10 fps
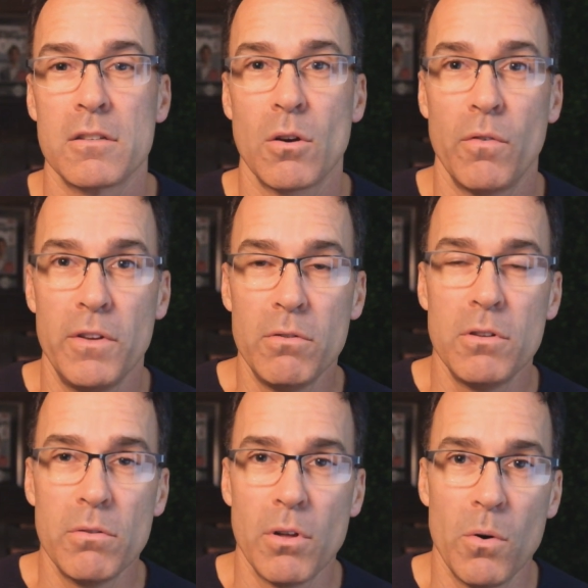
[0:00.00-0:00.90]
So if you
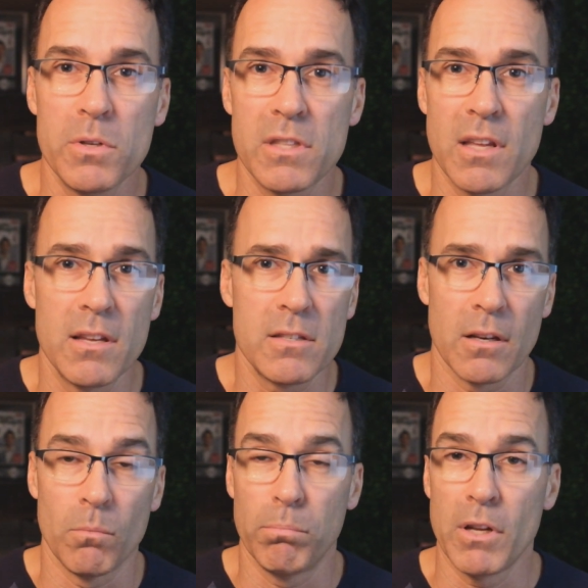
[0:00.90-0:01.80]
do those things,
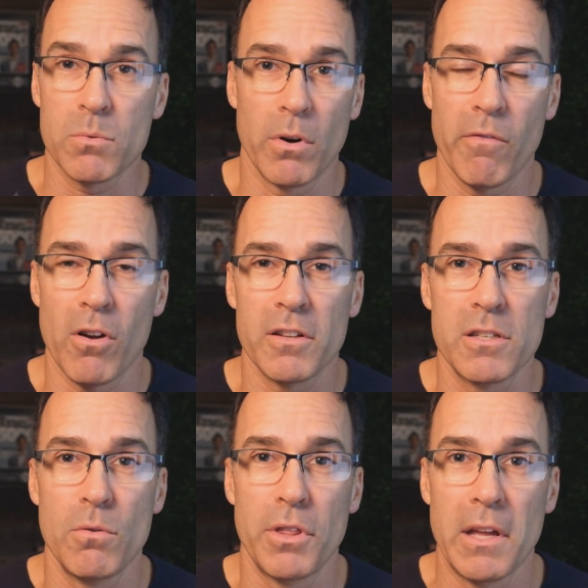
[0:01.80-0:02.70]
and plus whatever
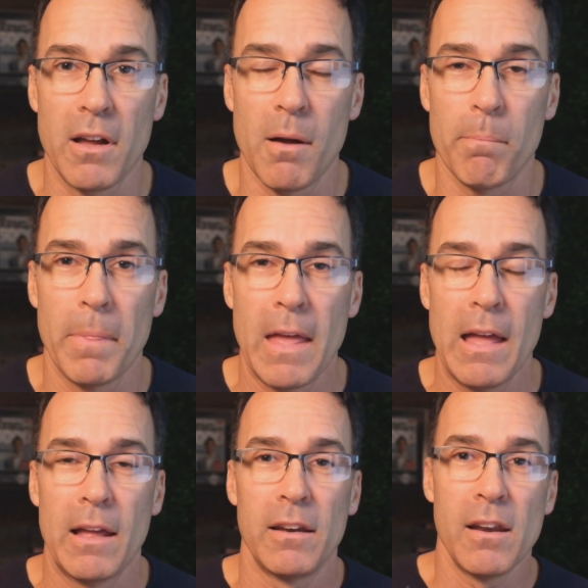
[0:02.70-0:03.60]
else you think up,
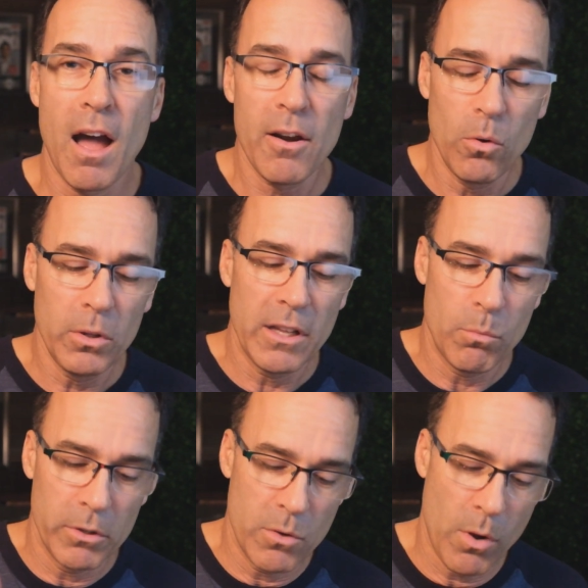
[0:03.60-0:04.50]
not only
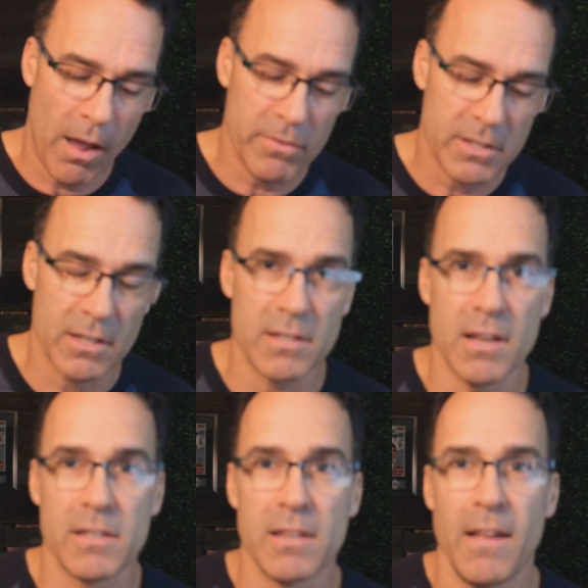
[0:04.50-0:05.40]
will you have
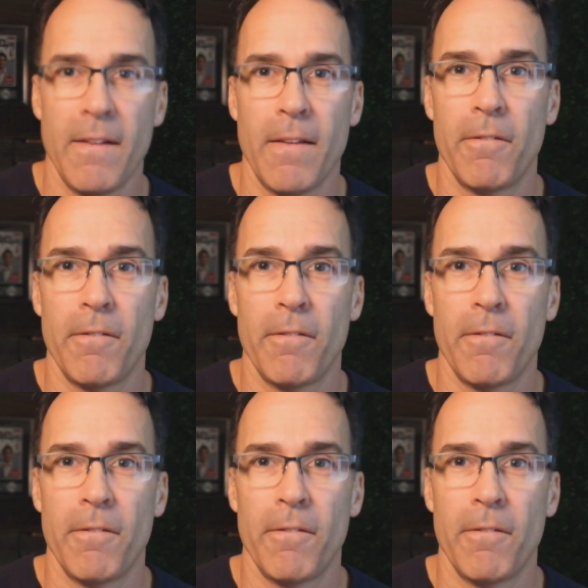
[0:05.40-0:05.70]
success